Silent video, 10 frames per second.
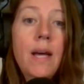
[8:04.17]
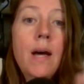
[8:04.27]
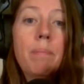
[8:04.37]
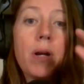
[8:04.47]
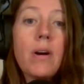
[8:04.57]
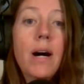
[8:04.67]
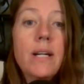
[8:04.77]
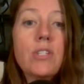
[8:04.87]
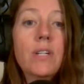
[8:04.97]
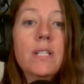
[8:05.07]
but our eyes
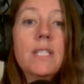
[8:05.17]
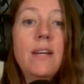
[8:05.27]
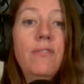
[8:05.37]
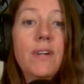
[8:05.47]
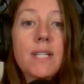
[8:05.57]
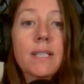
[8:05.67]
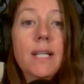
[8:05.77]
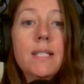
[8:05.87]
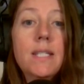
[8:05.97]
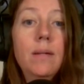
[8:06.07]
are going to stay fixed at
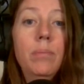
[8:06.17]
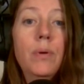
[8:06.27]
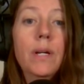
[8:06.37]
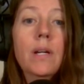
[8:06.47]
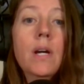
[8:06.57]
that same point.